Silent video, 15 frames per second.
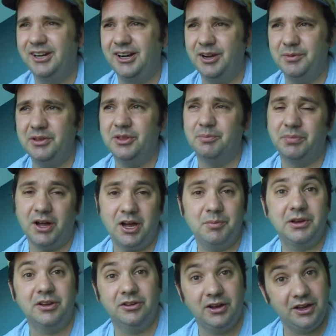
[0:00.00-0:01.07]
the
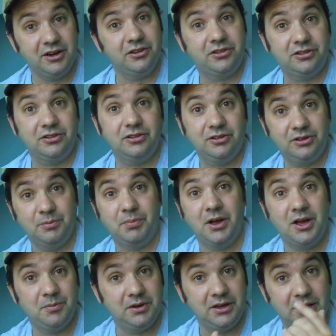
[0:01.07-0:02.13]
bombing
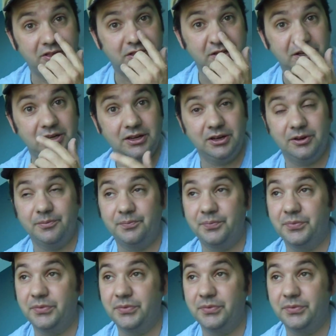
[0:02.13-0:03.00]
at the